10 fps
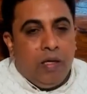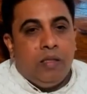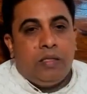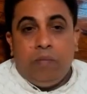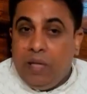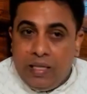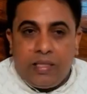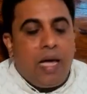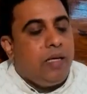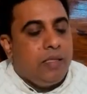some
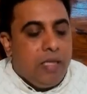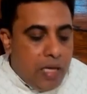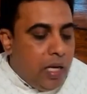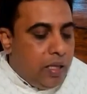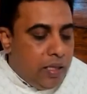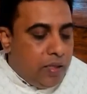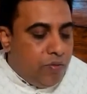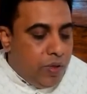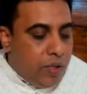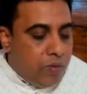desires that
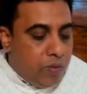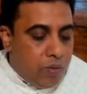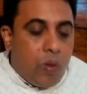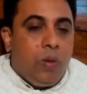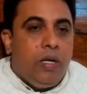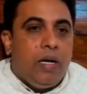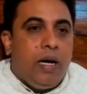we hold,